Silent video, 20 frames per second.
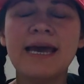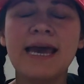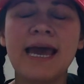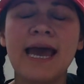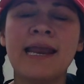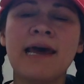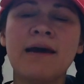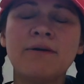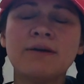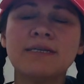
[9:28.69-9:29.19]

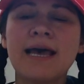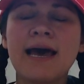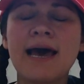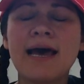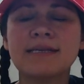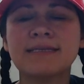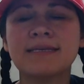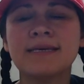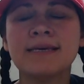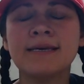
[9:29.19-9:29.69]
And I was
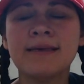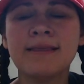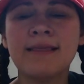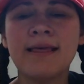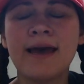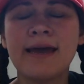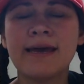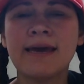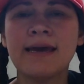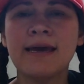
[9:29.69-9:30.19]
asking,
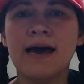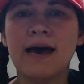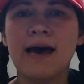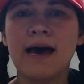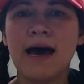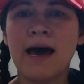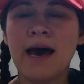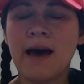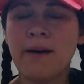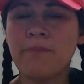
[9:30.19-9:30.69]
like,
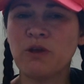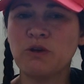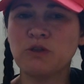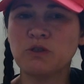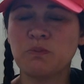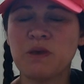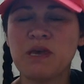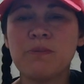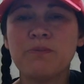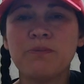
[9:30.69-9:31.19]

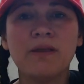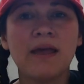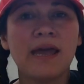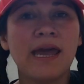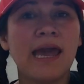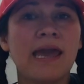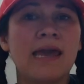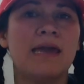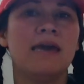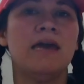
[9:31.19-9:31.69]
those people,
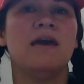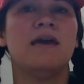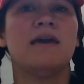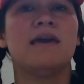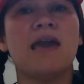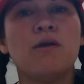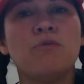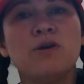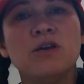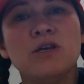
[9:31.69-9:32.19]
hey,
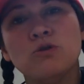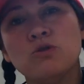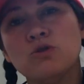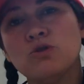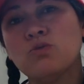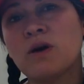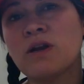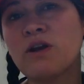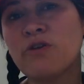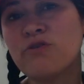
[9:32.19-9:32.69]
can we
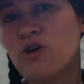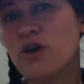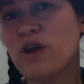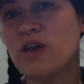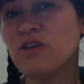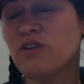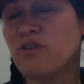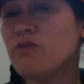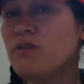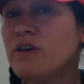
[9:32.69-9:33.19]
use one of your
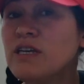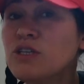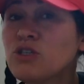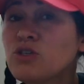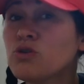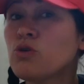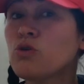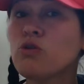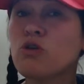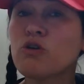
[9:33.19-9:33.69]
ATV
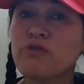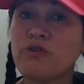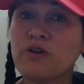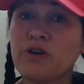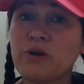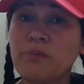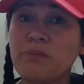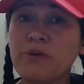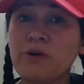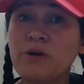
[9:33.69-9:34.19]
to go look for
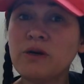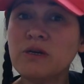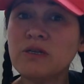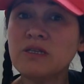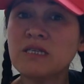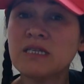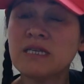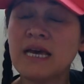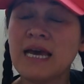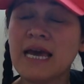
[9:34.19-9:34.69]
the
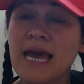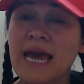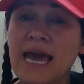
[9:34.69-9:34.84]
birds?